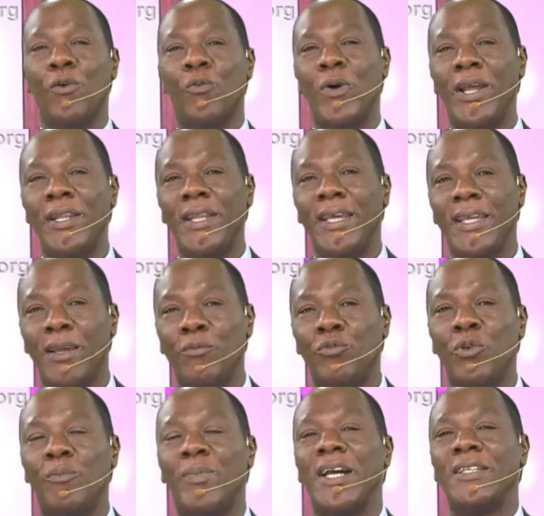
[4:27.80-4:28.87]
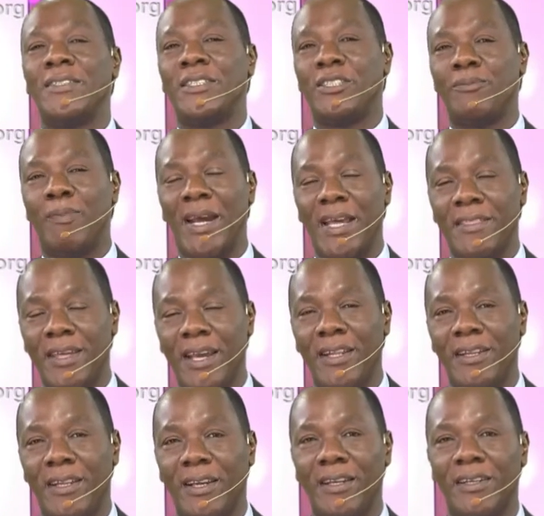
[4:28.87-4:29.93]
When they came to
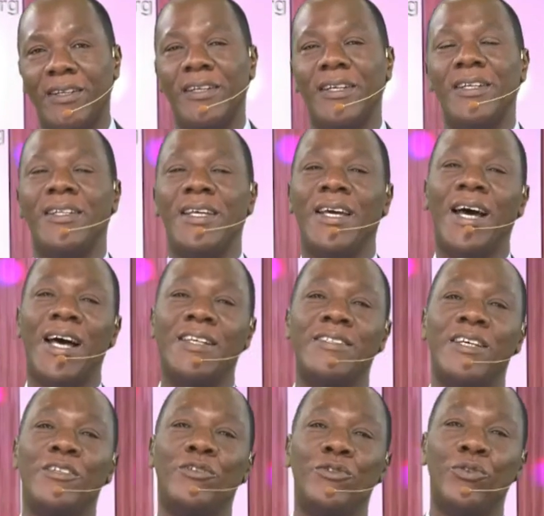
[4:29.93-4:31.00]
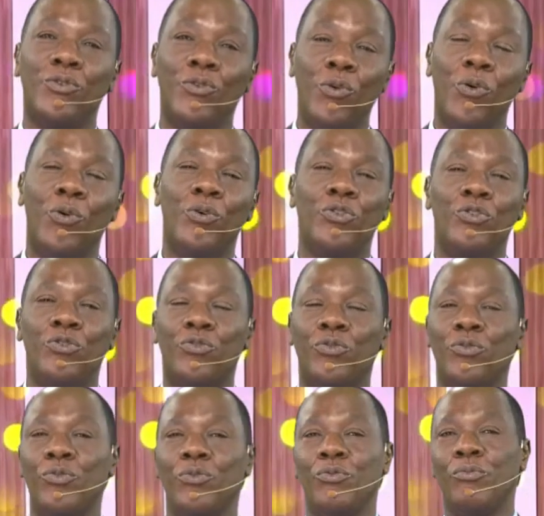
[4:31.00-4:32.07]
Bithynia, they asked to go
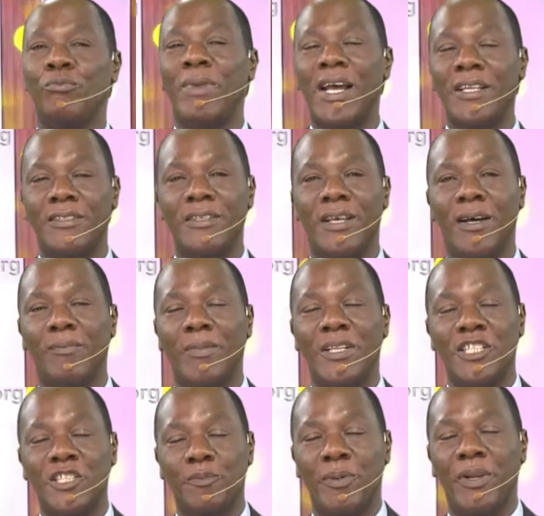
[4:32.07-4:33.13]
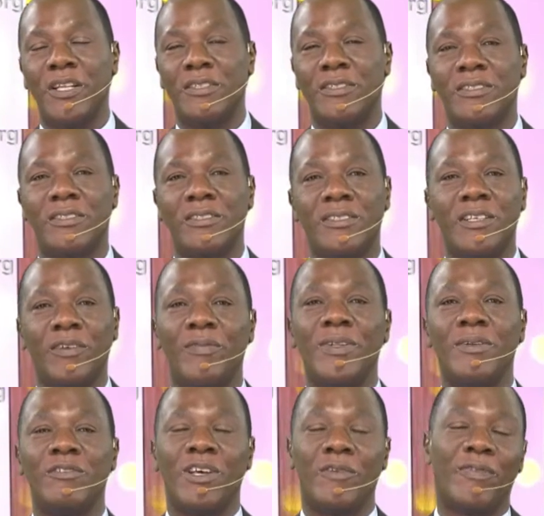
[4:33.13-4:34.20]
to Mysia, but the Spirit
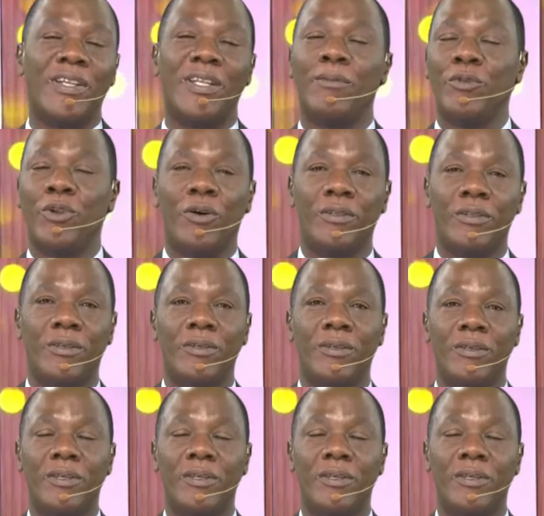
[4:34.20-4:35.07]
suffered, suffered them not.